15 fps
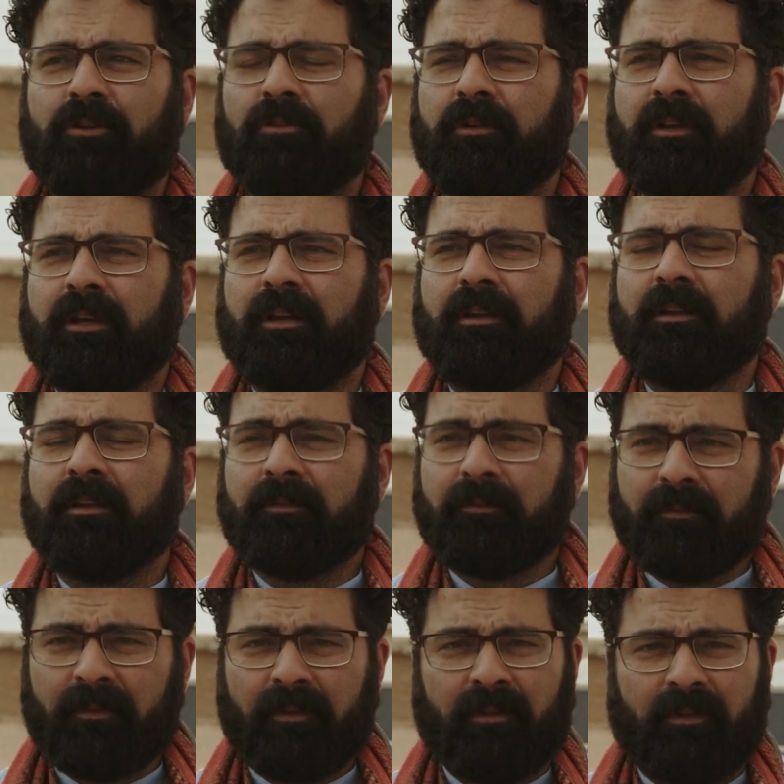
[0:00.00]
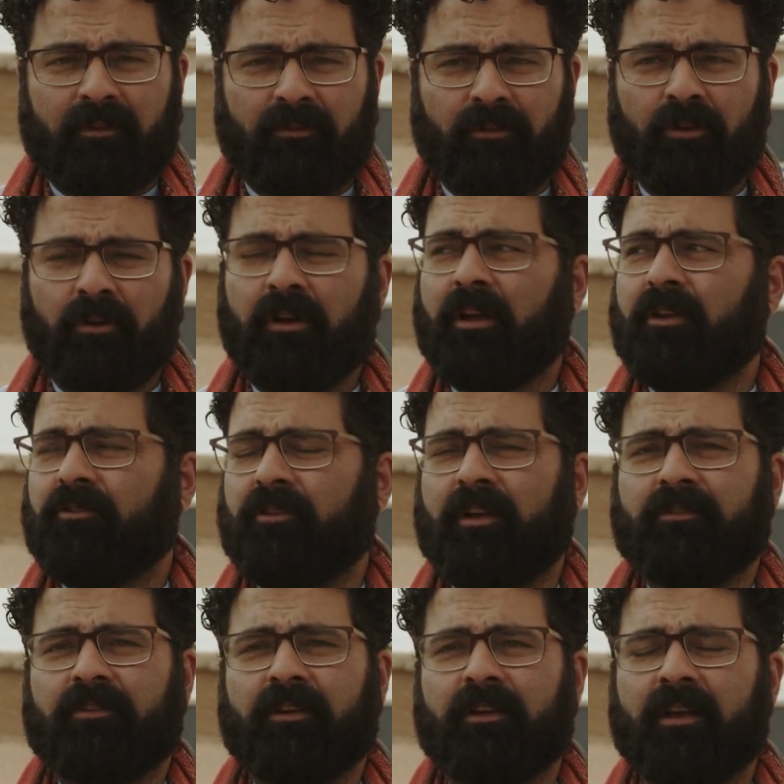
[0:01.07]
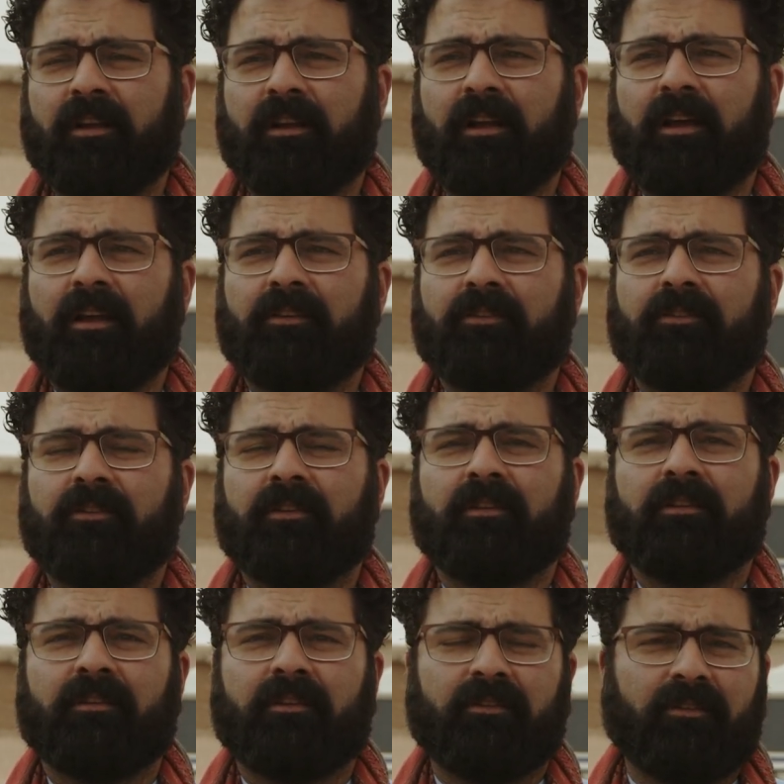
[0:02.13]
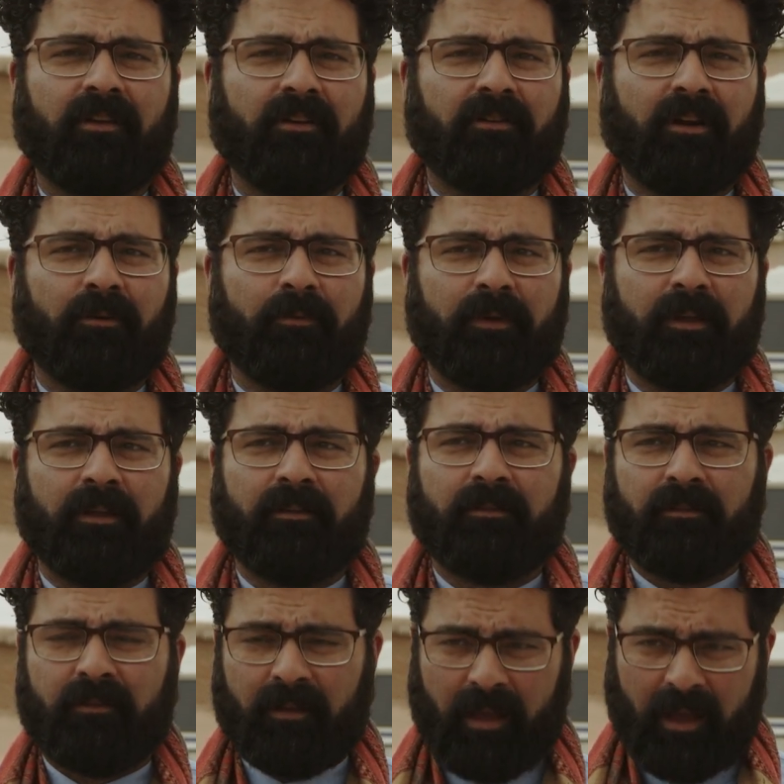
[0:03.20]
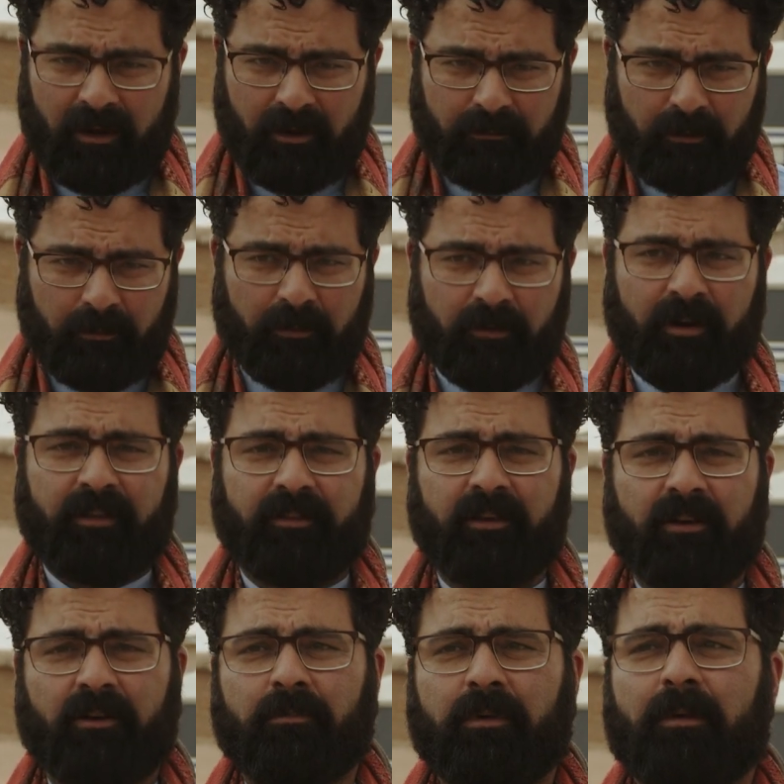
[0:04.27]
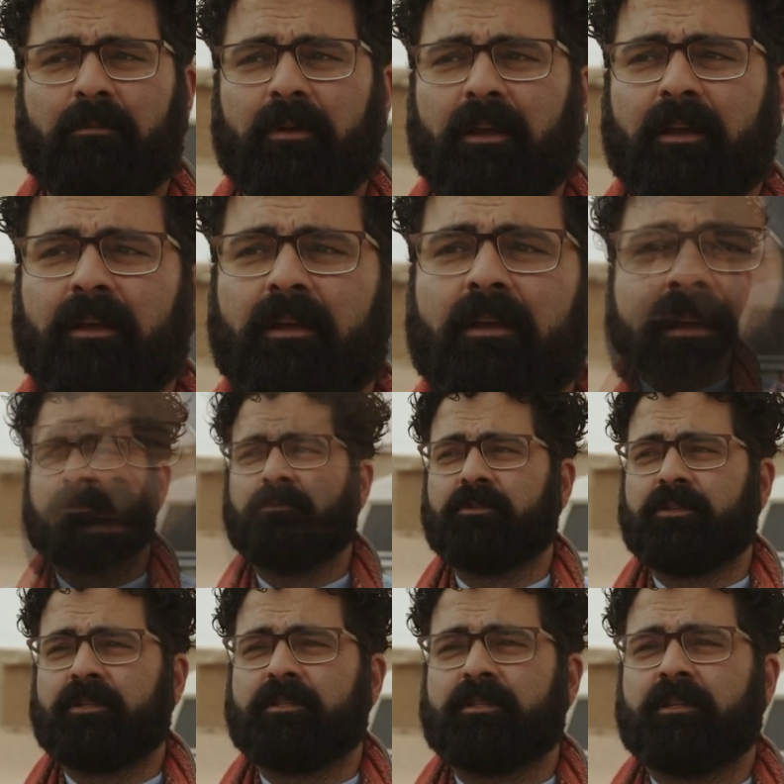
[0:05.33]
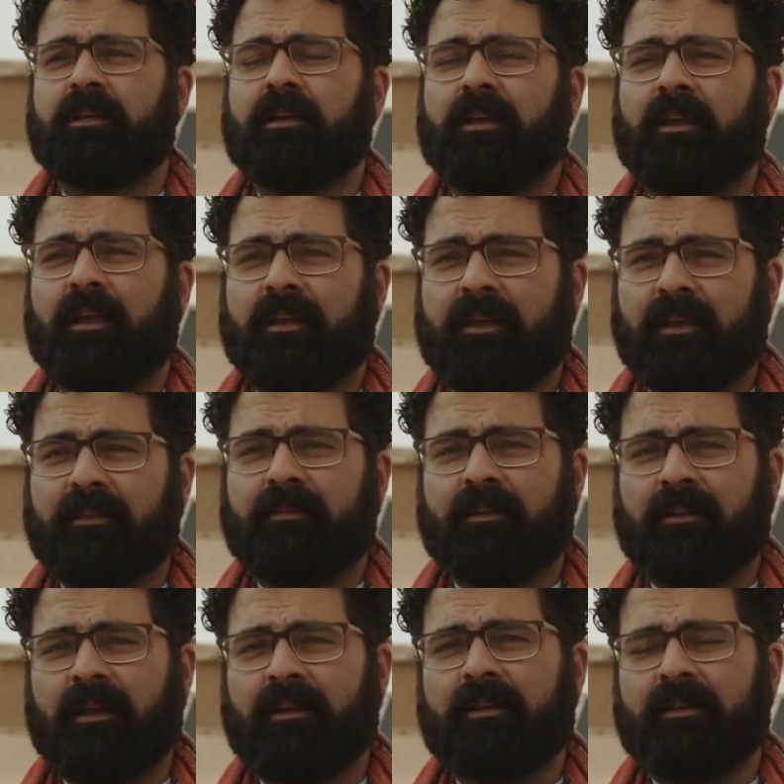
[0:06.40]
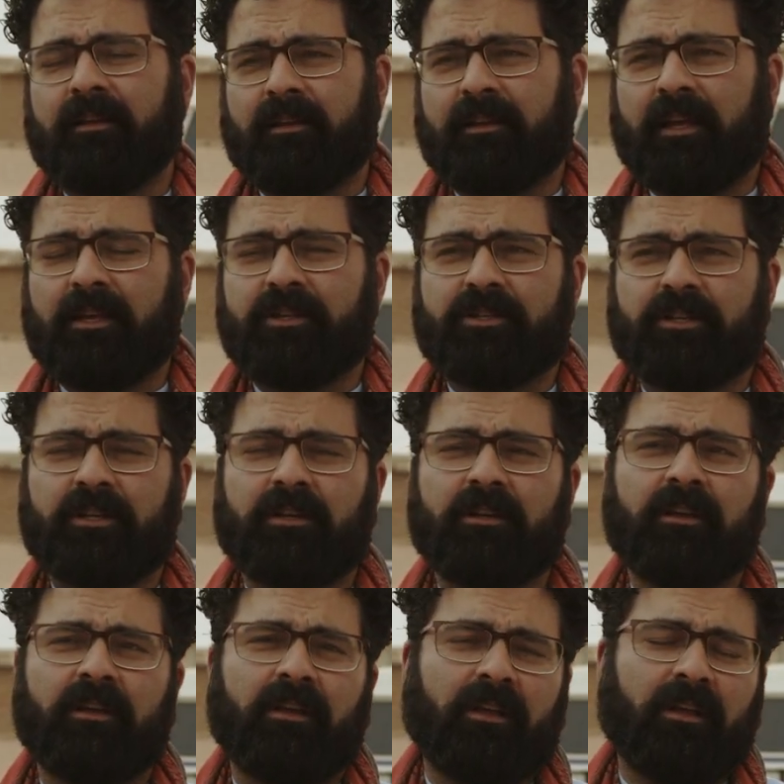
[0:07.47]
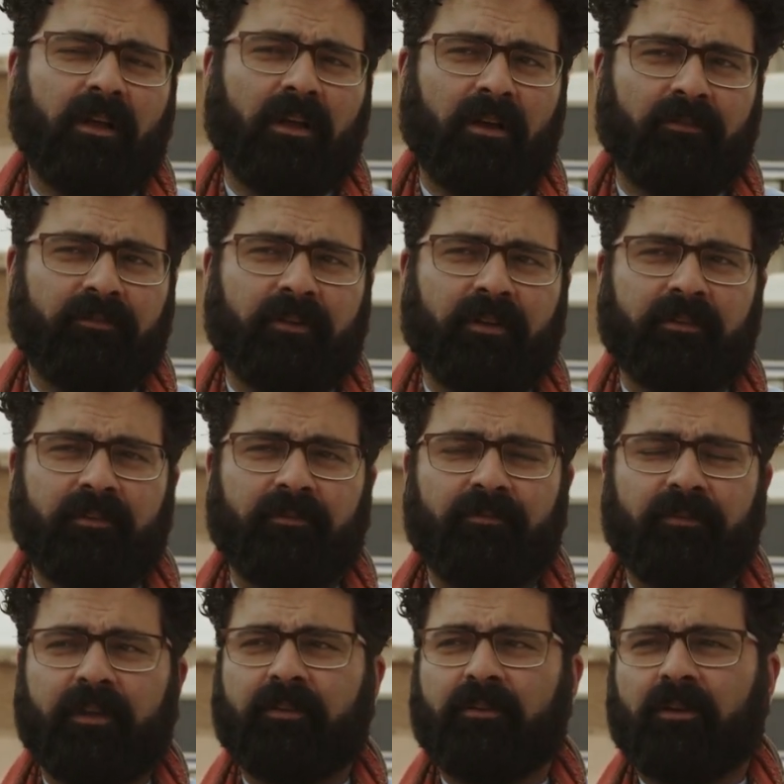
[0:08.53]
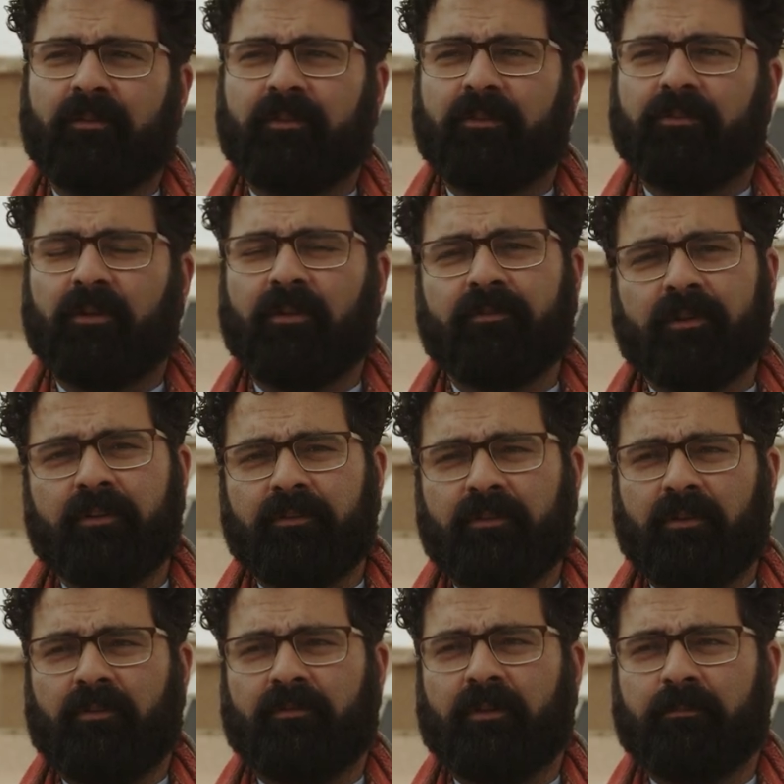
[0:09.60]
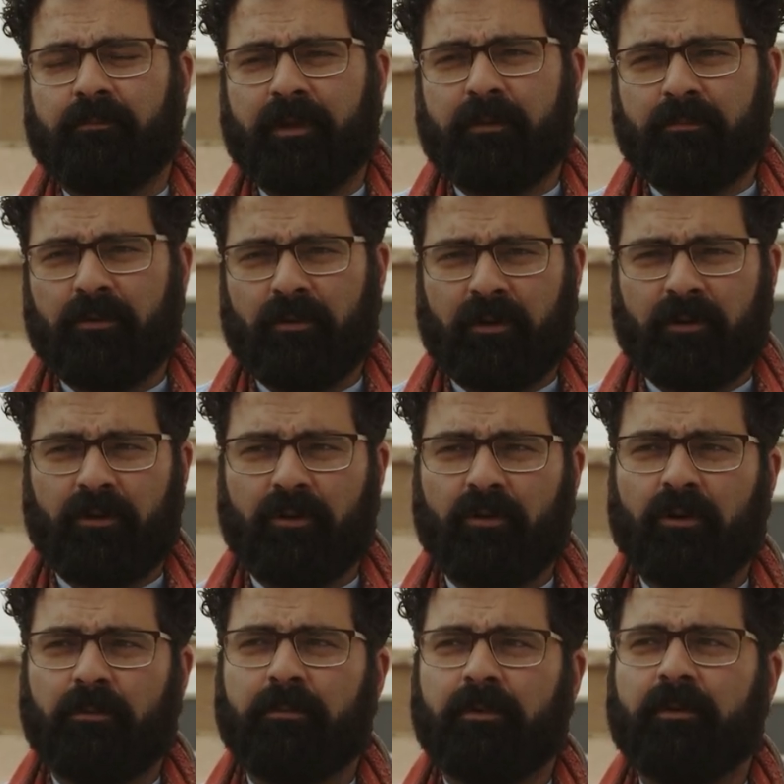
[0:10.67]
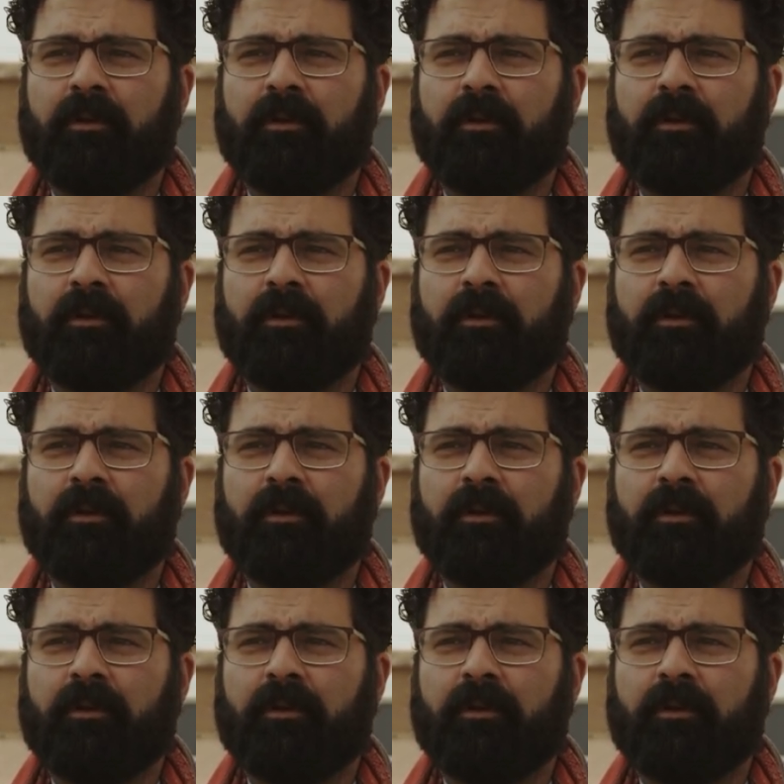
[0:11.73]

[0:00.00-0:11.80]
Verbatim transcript: Union, no country has recognized the Sahrawi Arab Democratic Republic, which is yet another indication of the defeat of the sovereignty of the people in Europe